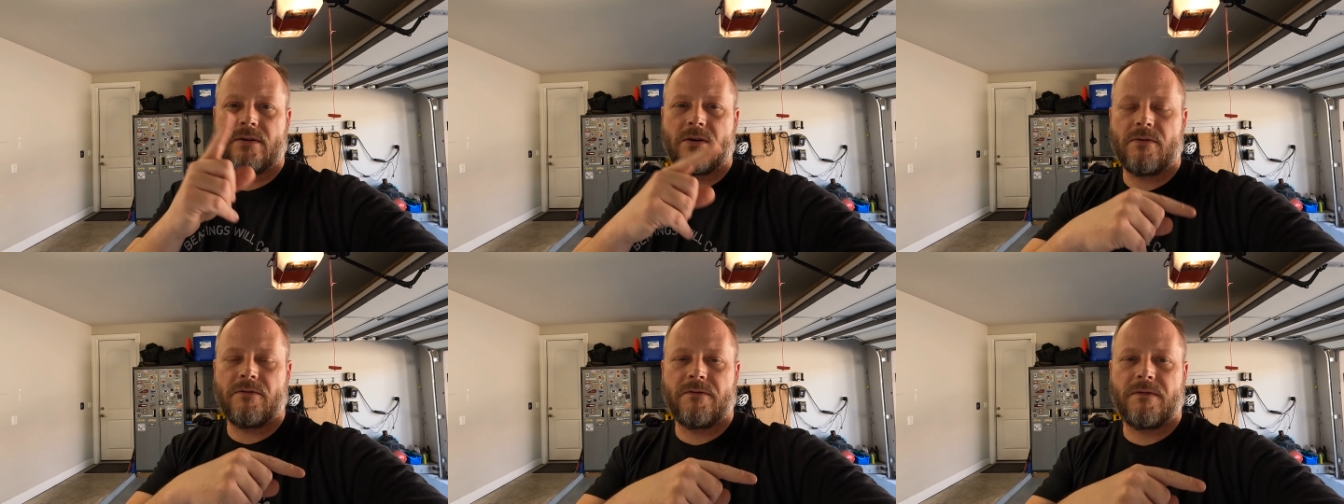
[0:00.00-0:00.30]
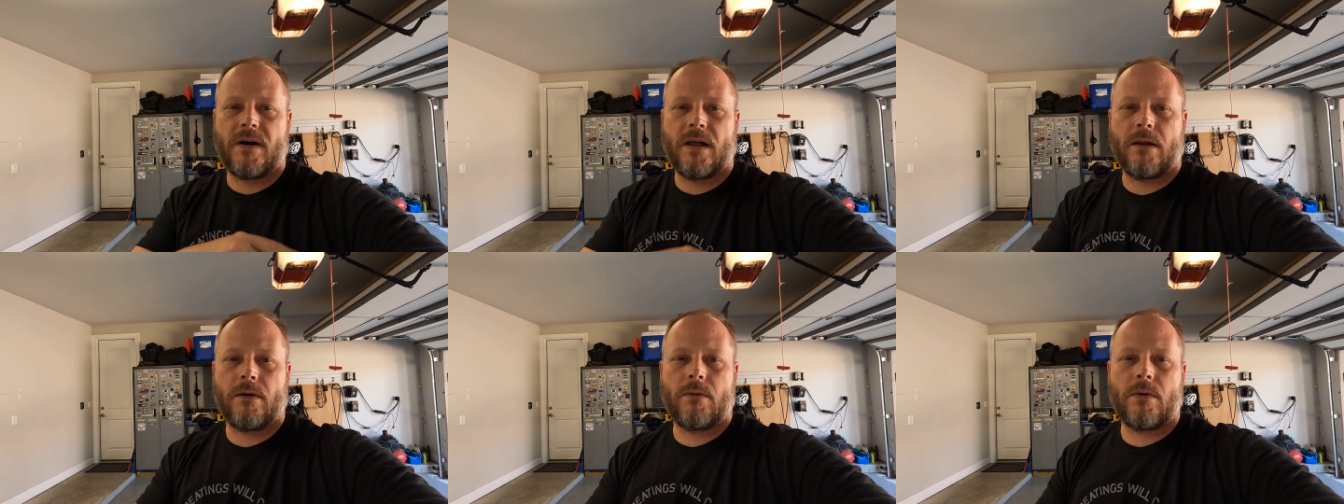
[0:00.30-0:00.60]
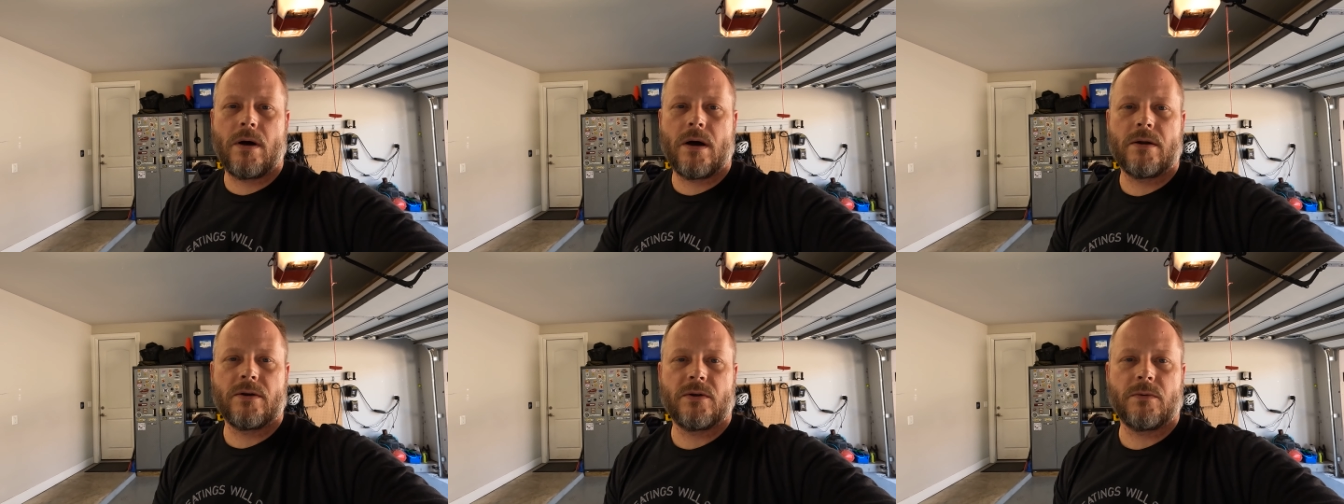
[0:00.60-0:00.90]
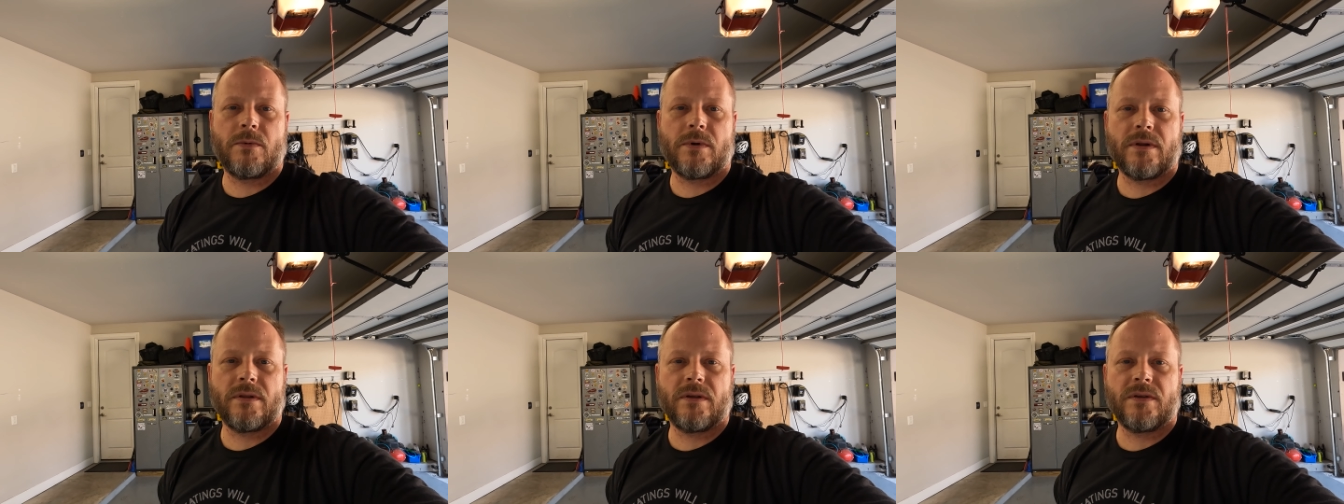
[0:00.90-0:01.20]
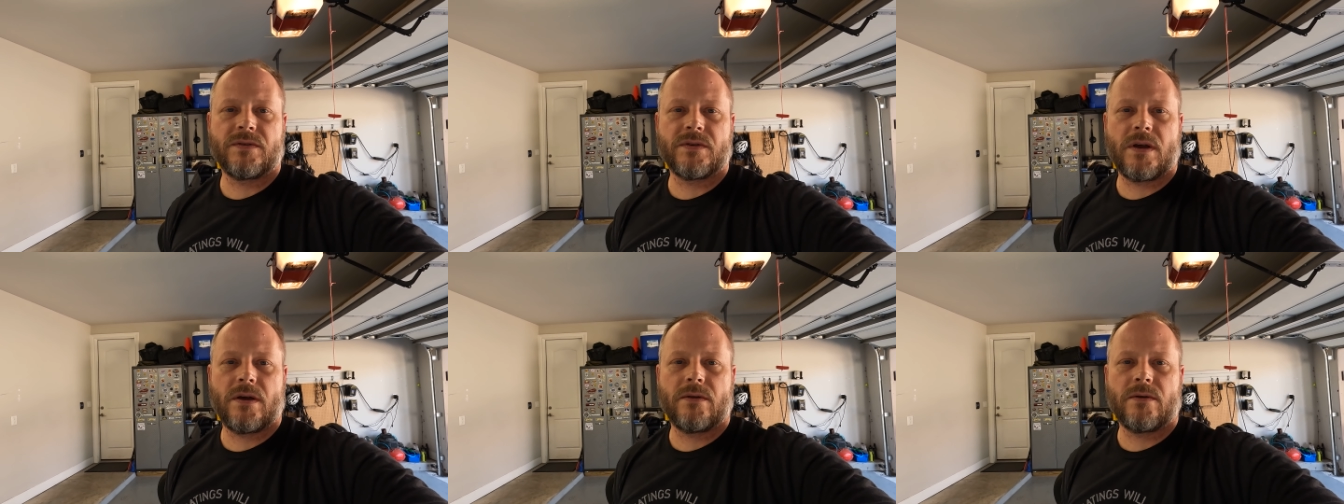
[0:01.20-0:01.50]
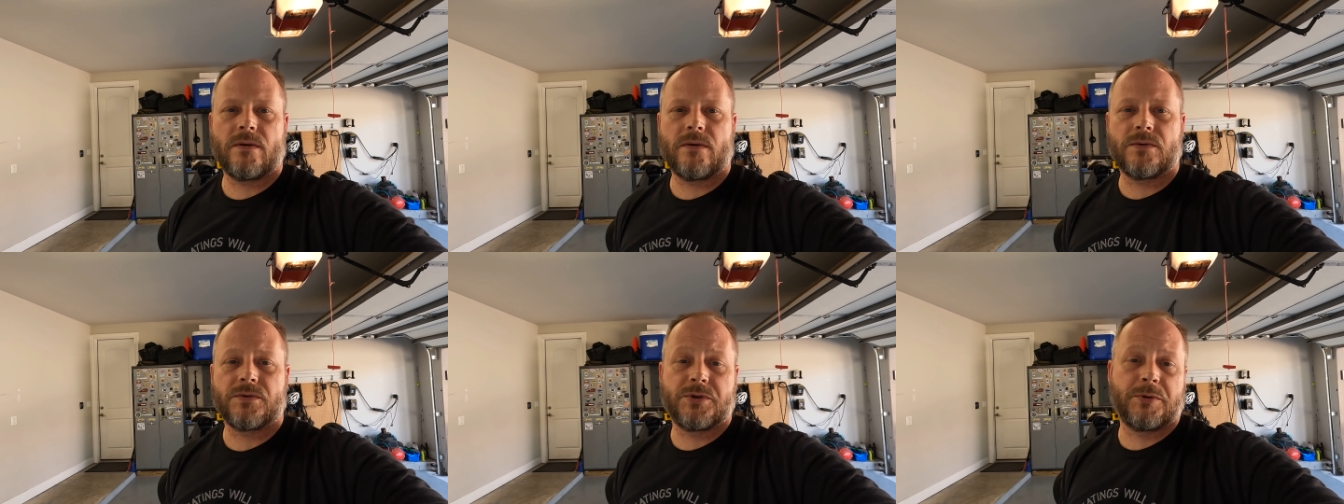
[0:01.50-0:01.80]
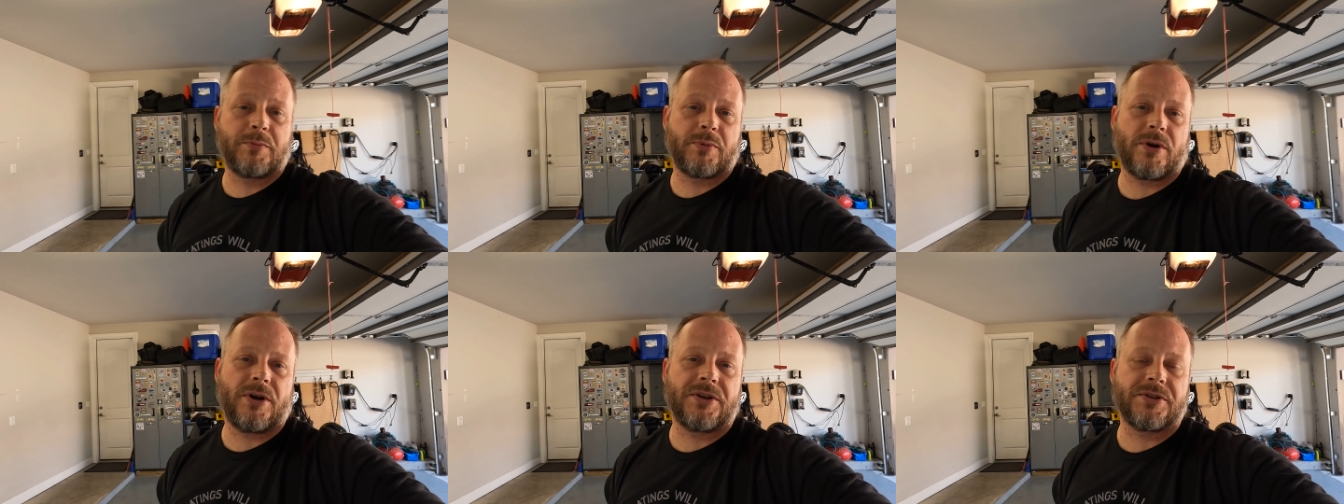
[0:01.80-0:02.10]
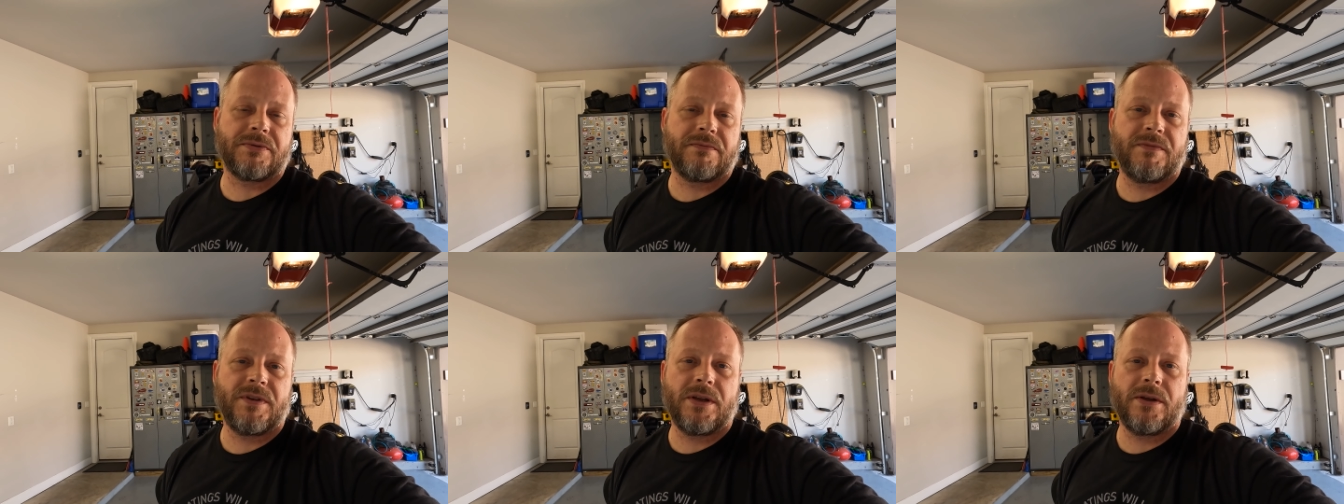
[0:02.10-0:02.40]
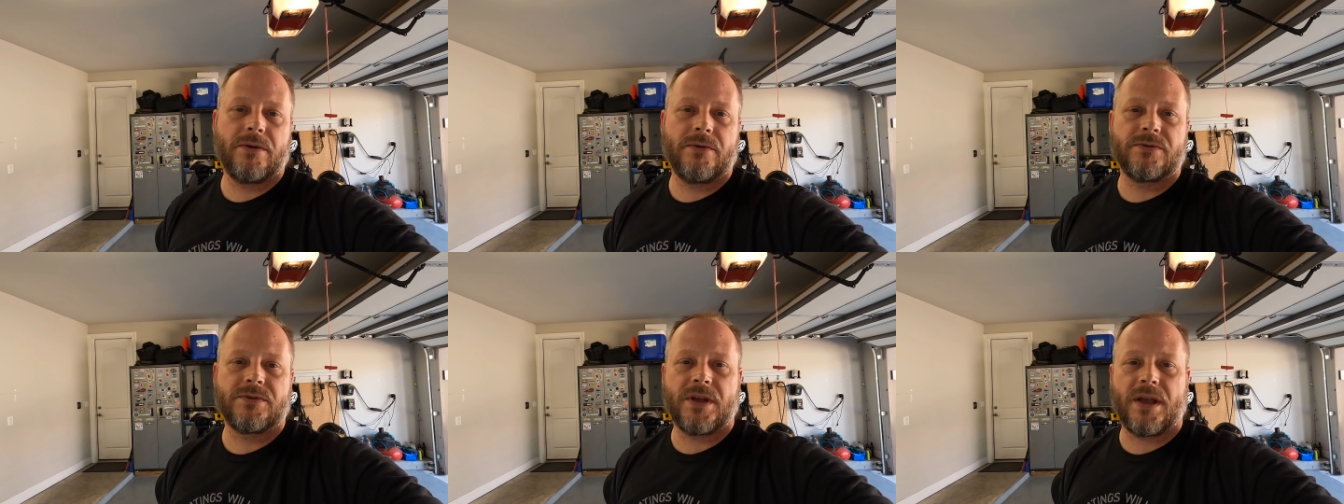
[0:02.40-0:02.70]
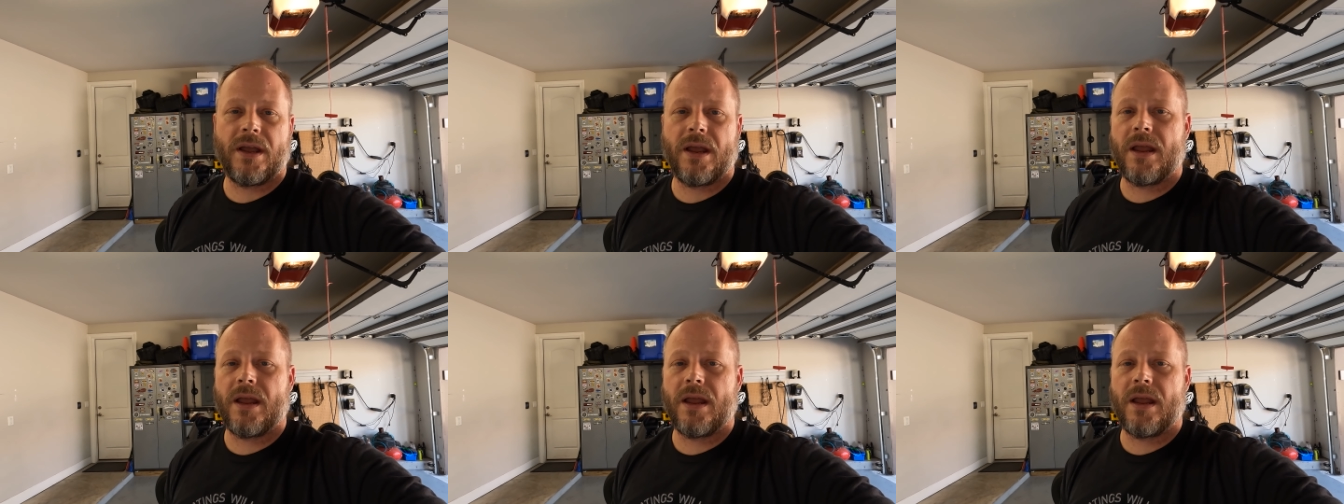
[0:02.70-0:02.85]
go follow on to one of these other super awesome videos